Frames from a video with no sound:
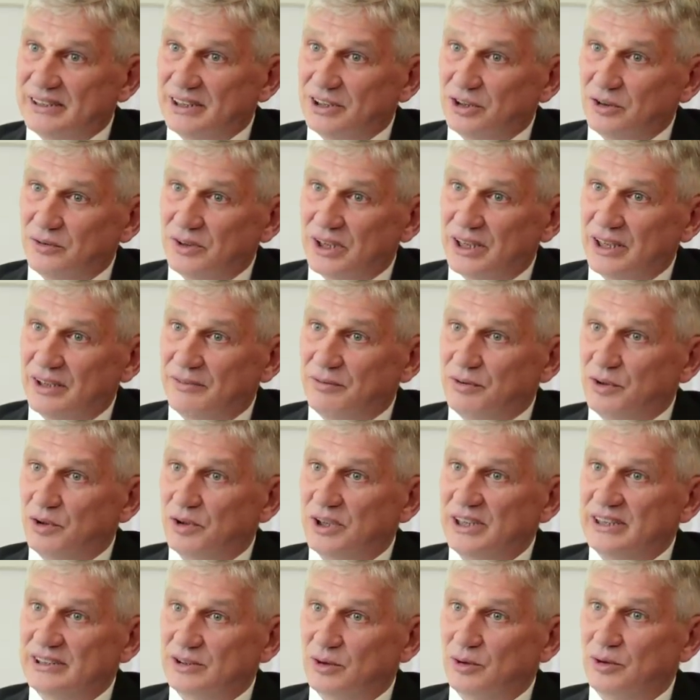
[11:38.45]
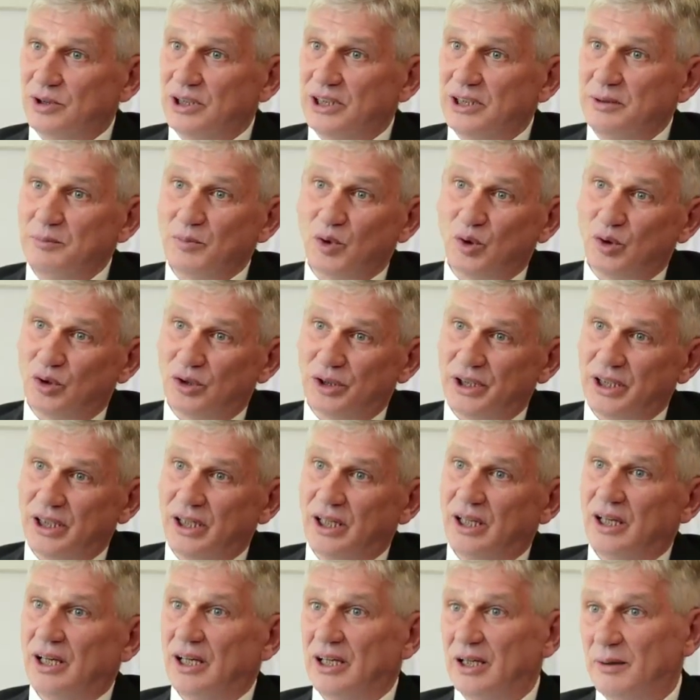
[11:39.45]
This year we have
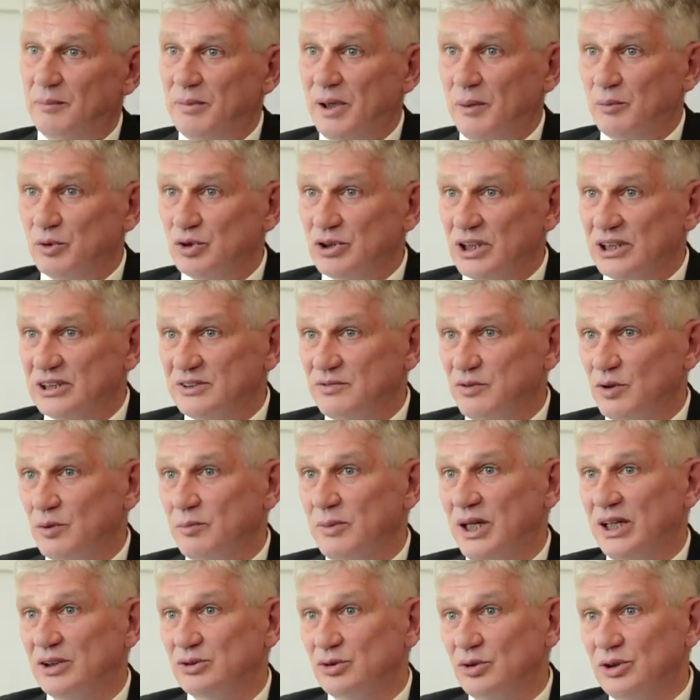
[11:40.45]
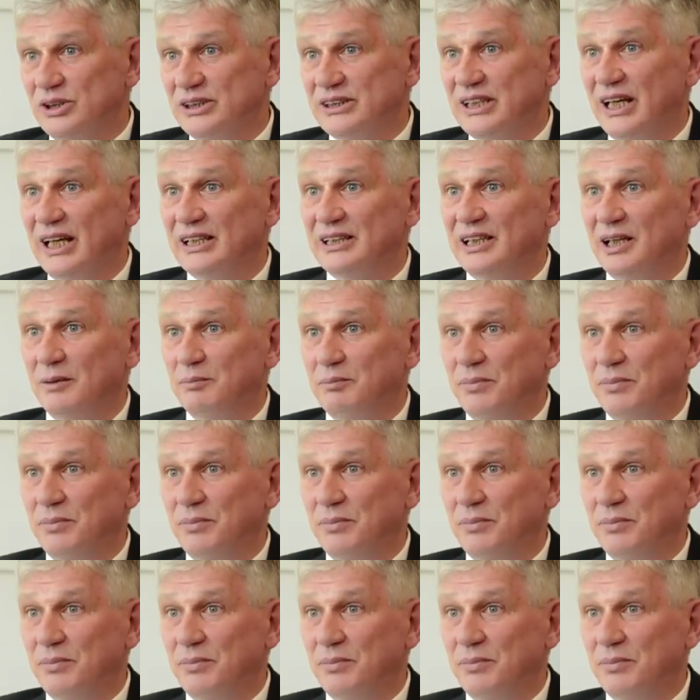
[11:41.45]
purposefully